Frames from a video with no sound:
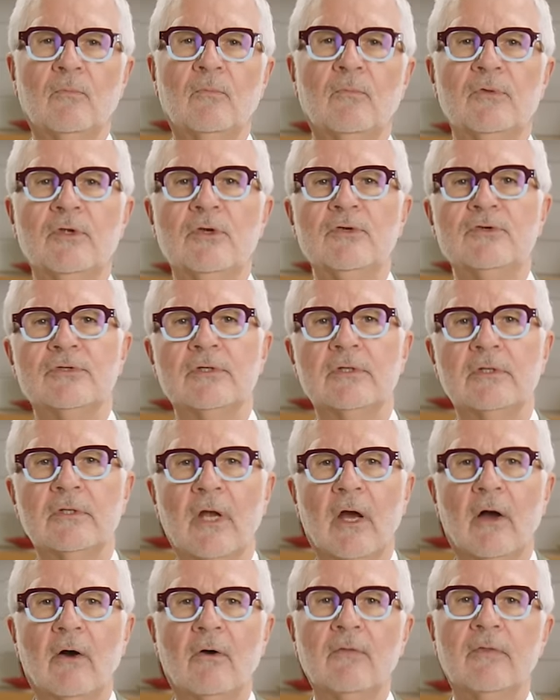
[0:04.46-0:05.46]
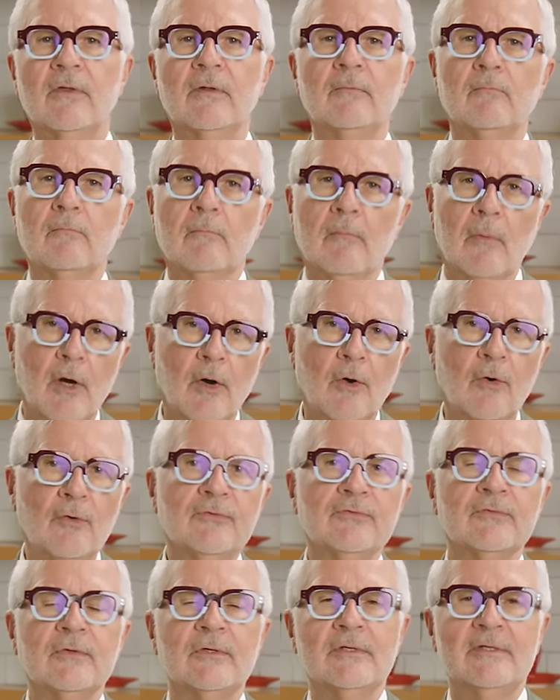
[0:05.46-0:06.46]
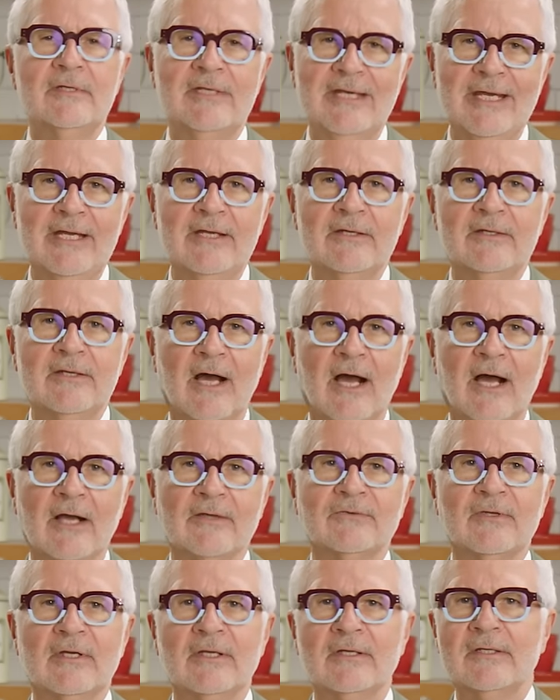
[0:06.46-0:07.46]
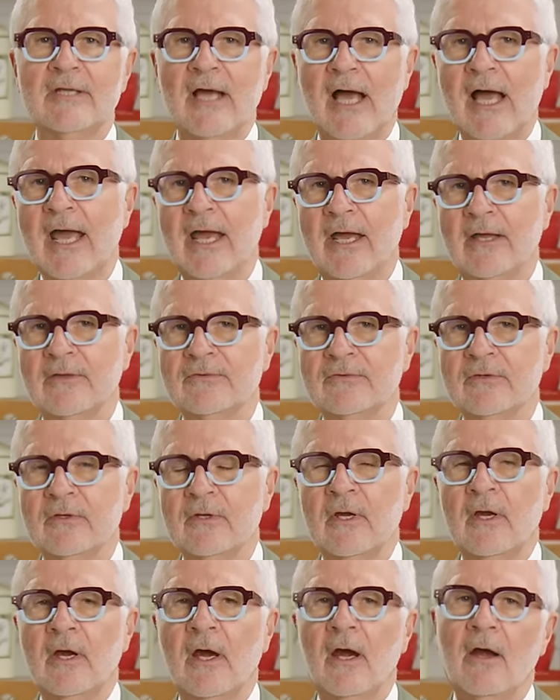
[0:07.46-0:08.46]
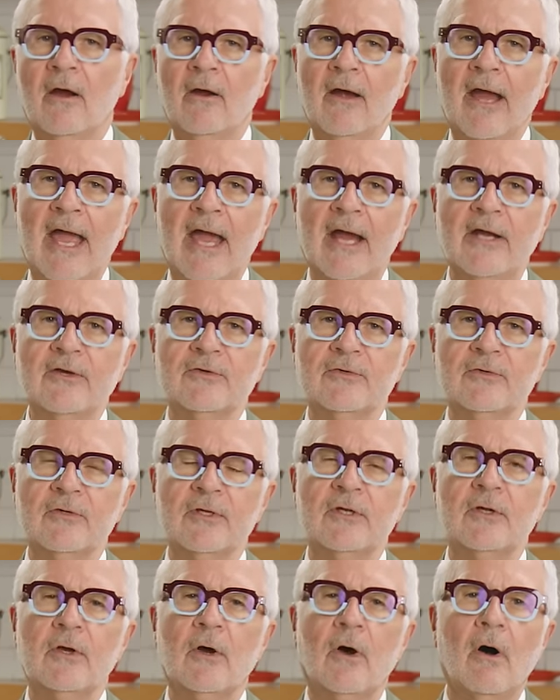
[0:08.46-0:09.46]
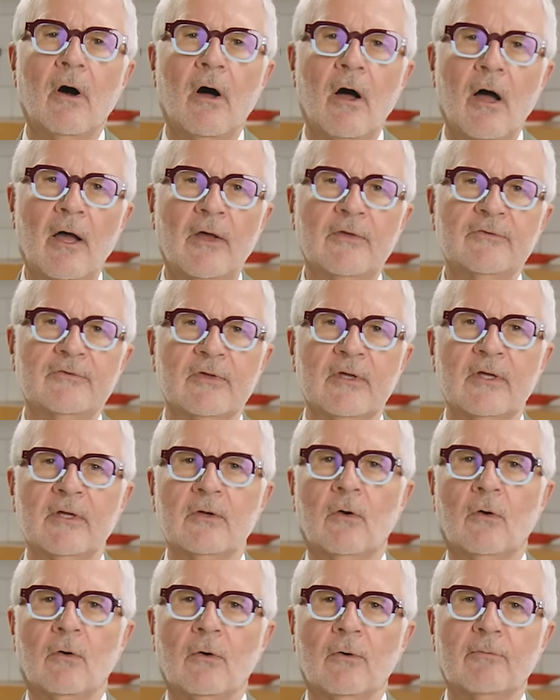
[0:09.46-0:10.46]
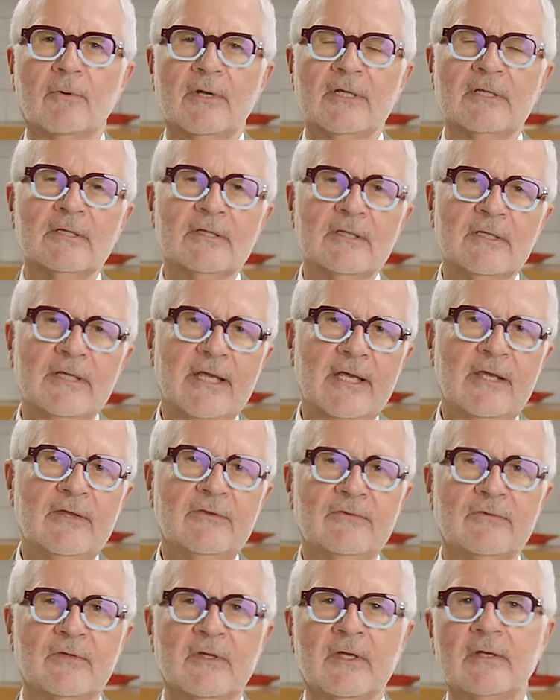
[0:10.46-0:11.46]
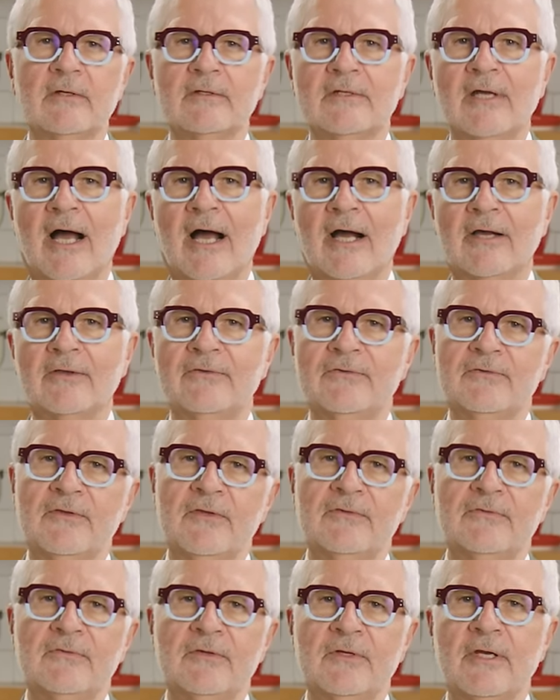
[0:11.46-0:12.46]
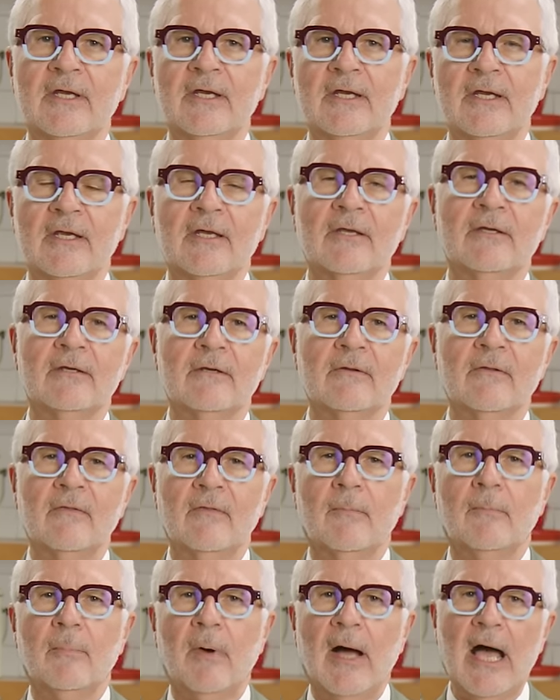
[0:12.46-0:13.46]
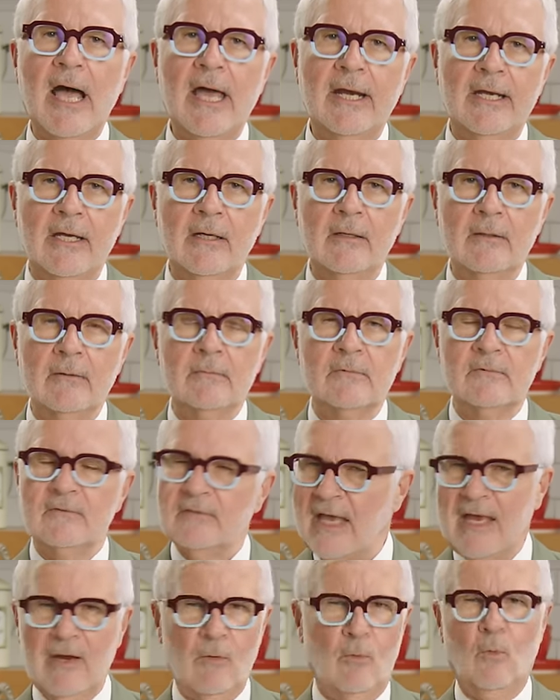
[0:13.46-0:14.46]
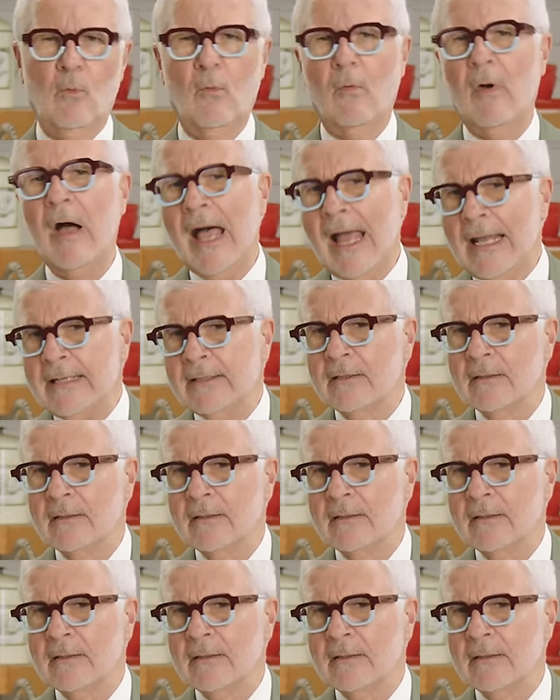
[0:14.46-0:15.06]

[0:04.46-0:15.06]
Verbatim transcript: you should know that most detoxing diets are actually causing or releasing toxicity into the body. Say, what?